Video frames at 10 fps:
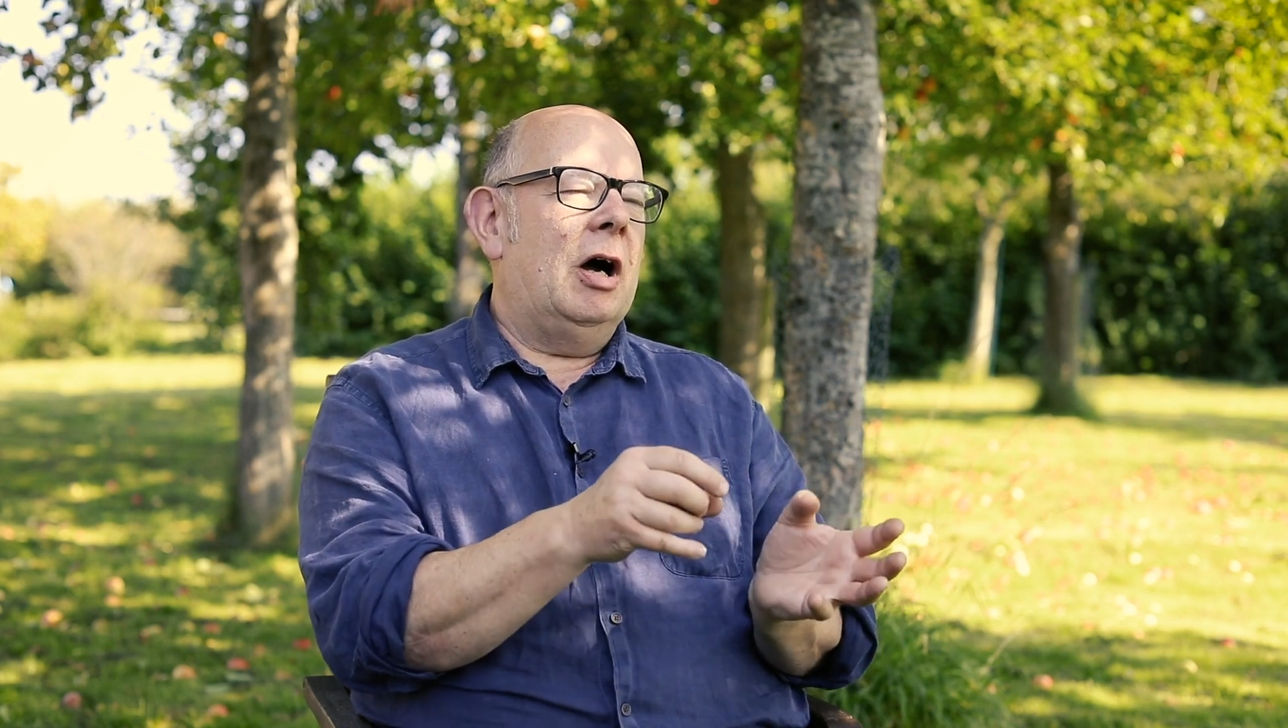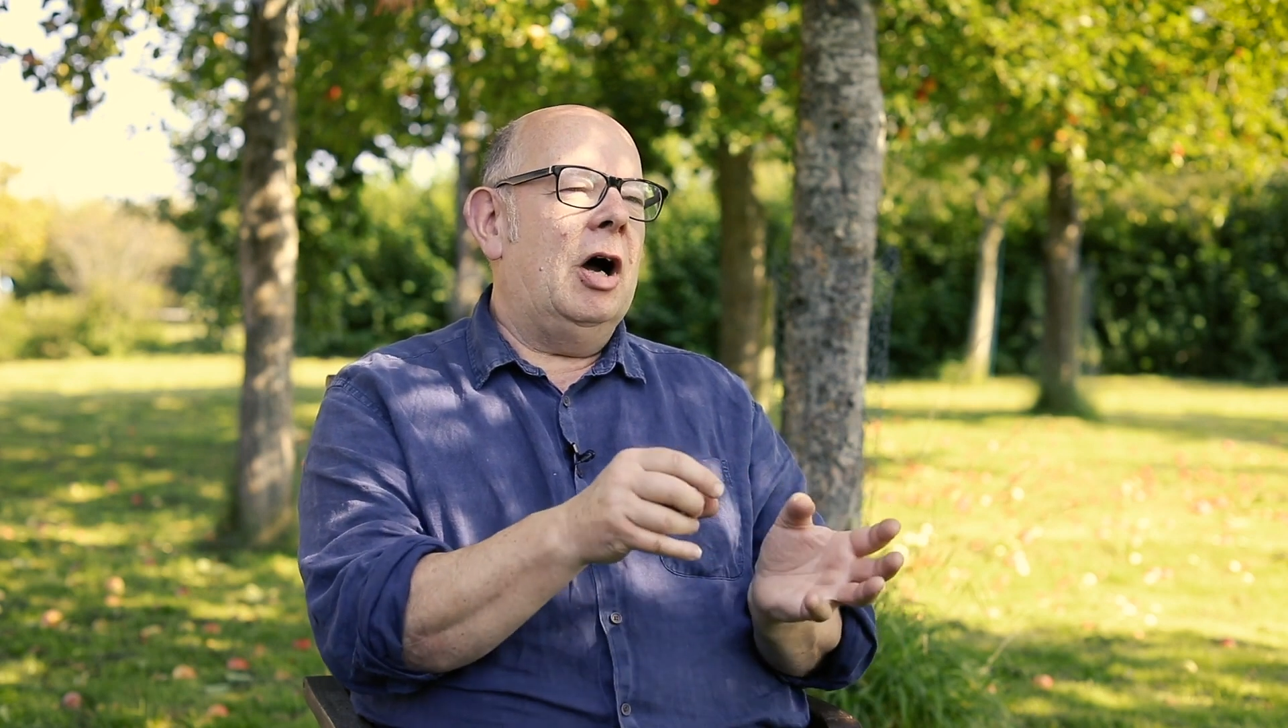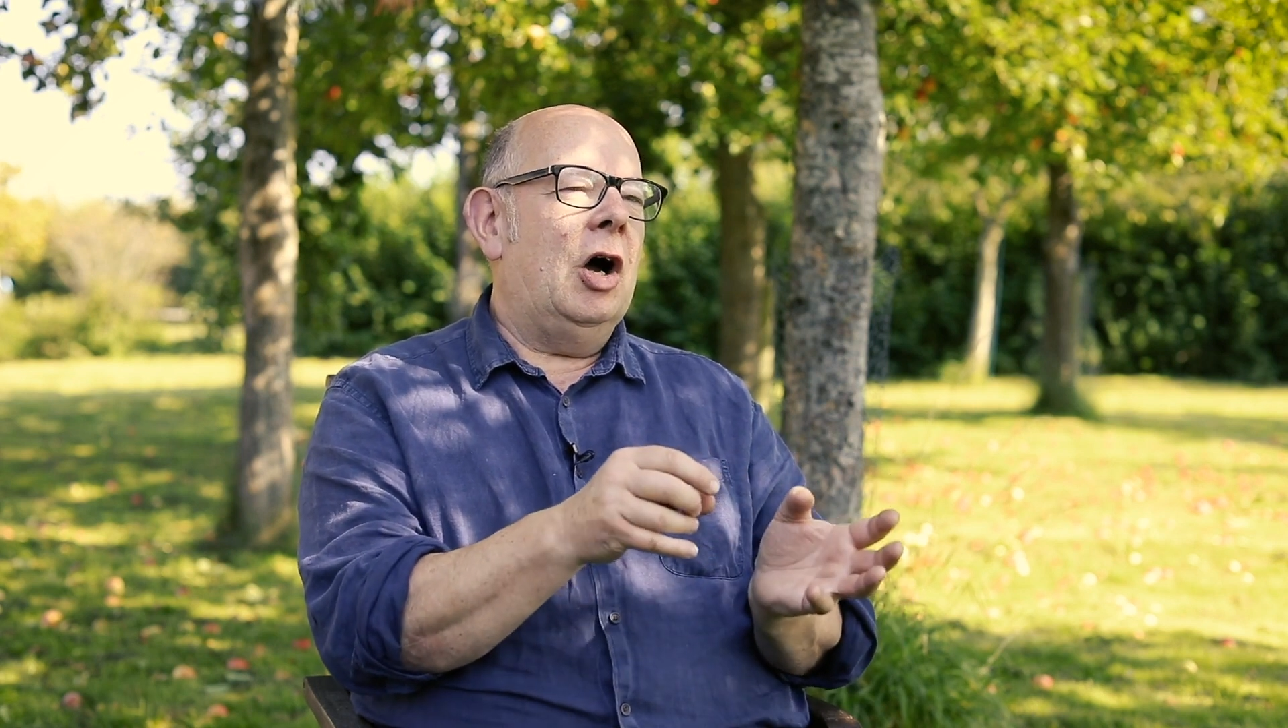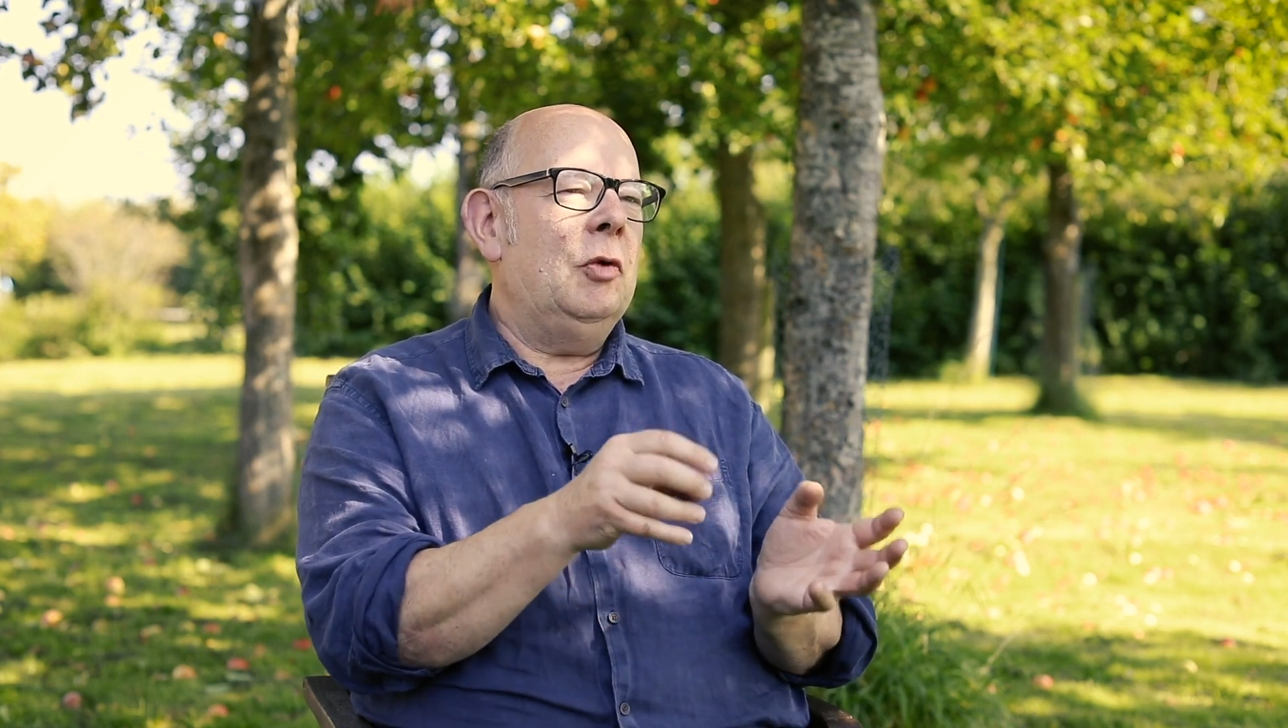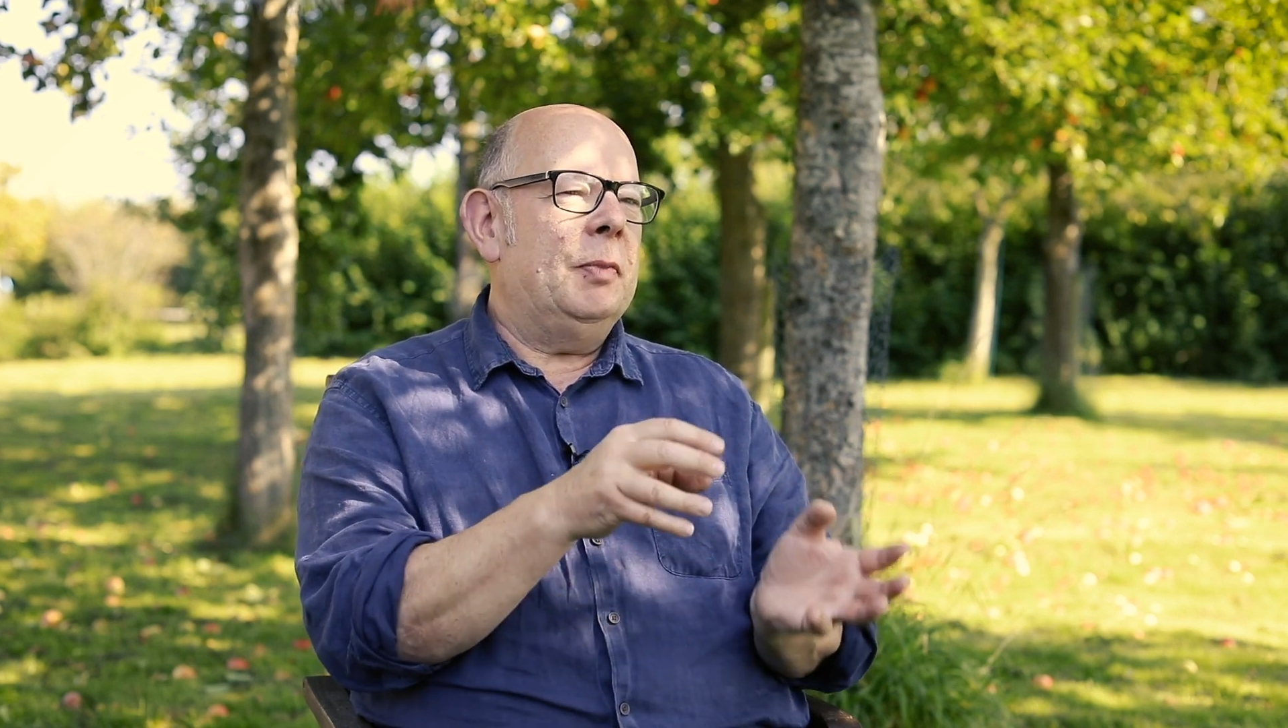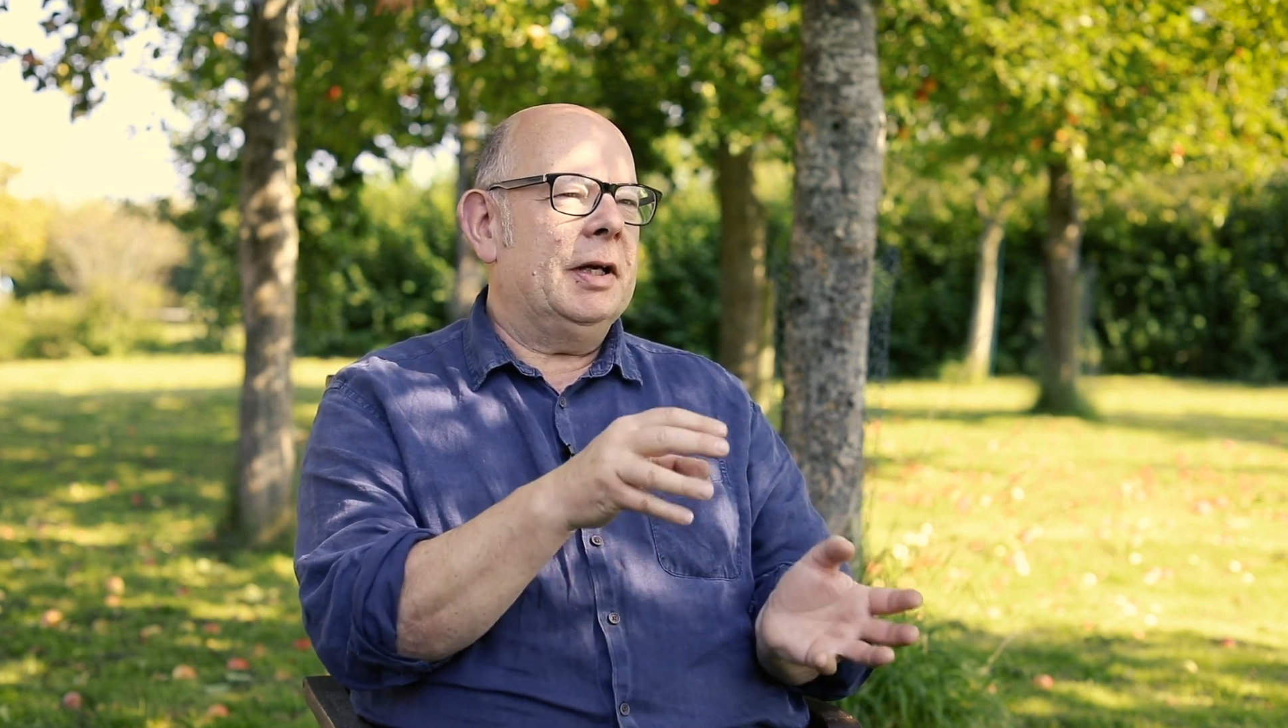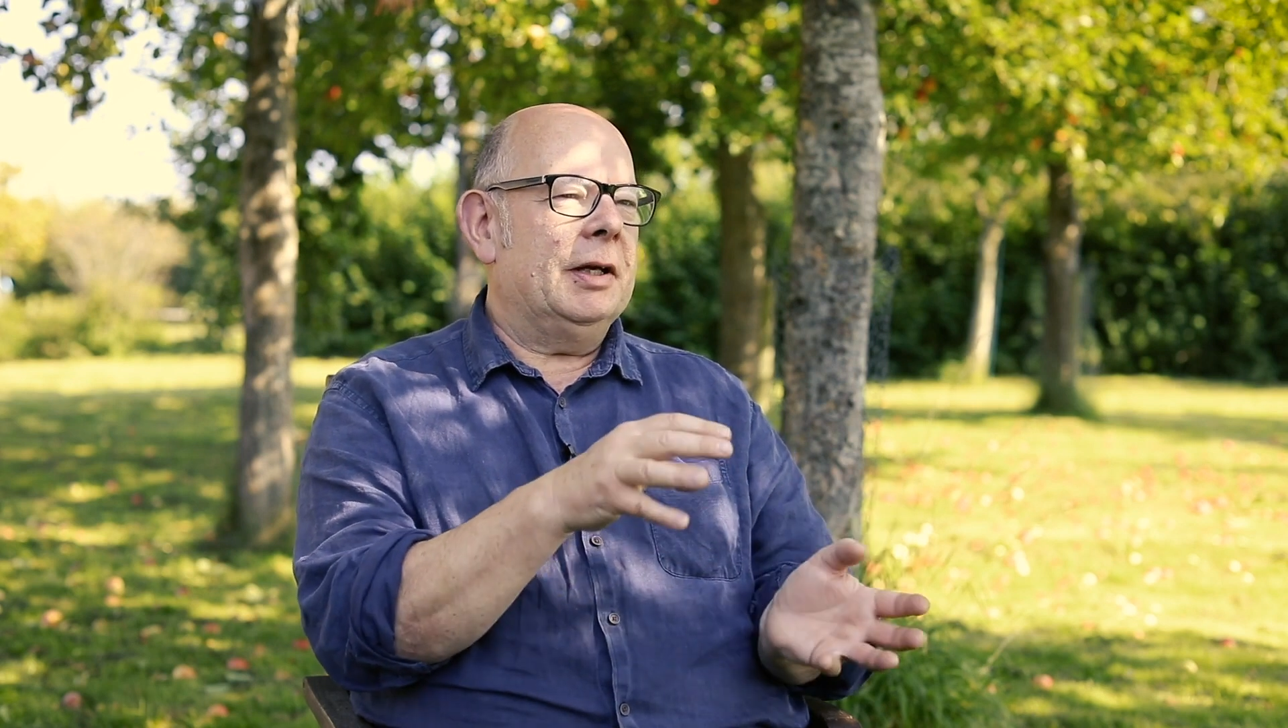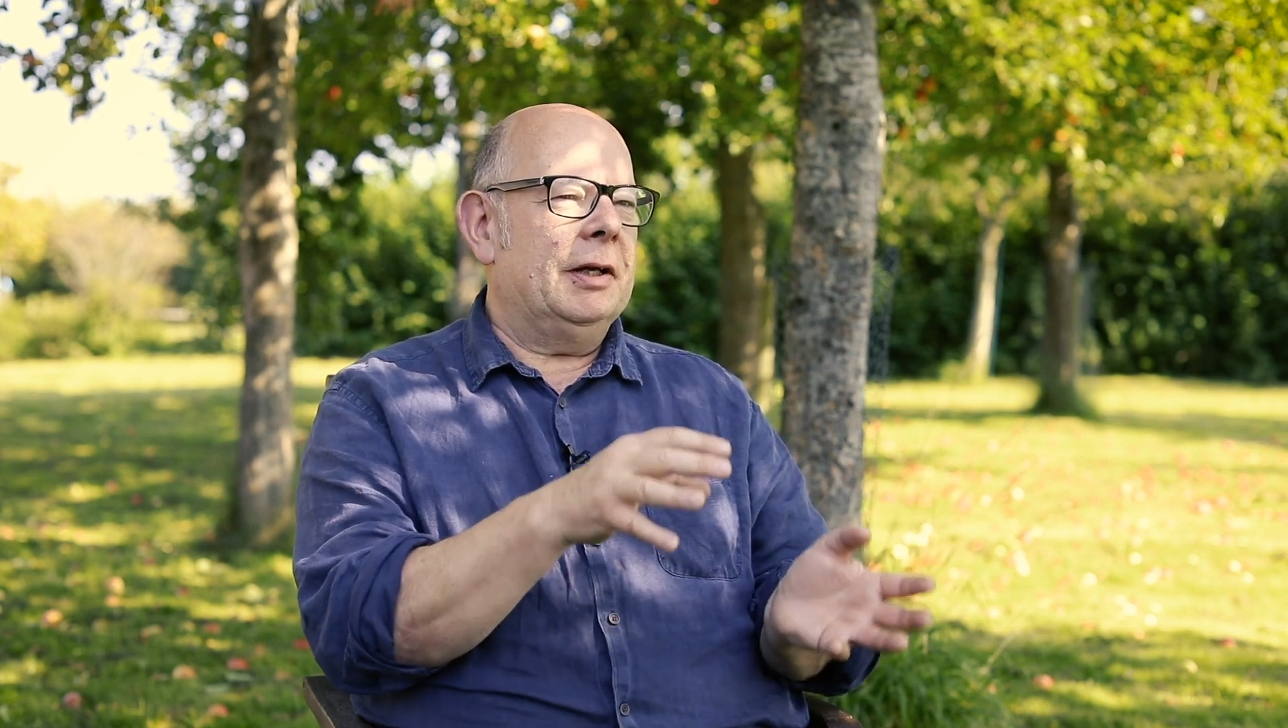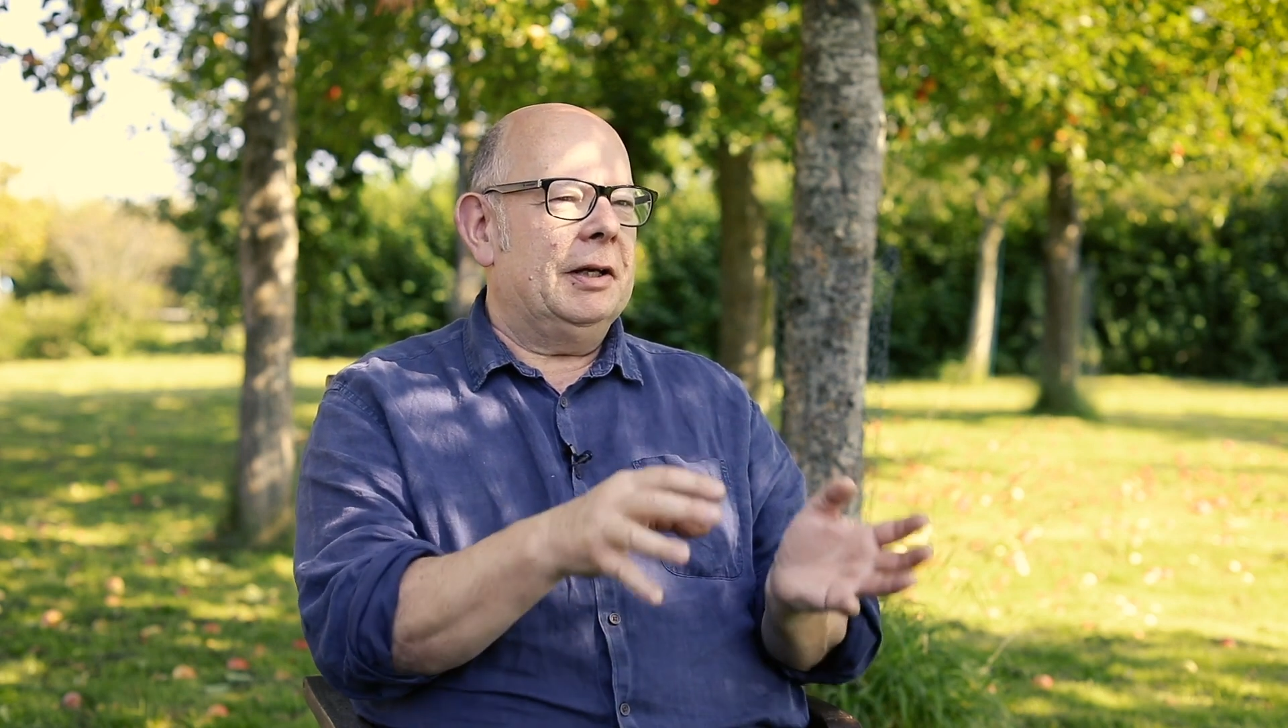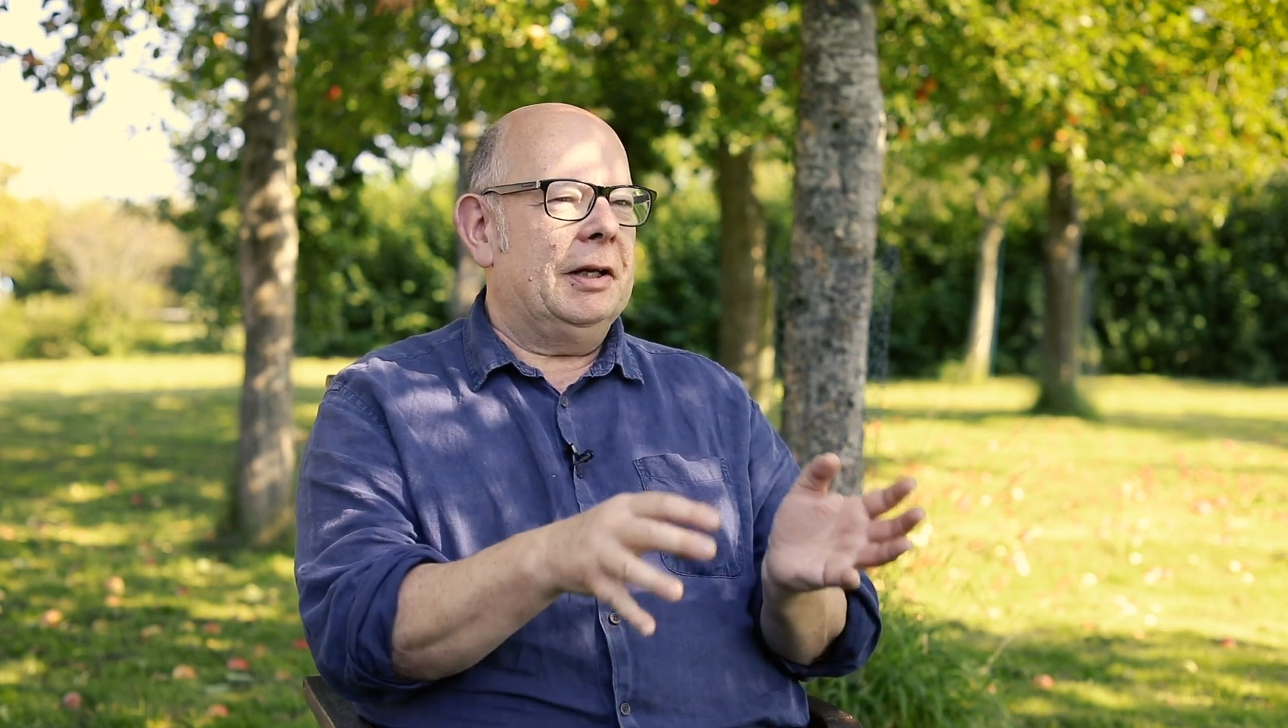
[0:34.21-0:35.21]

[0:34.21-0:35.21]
hoping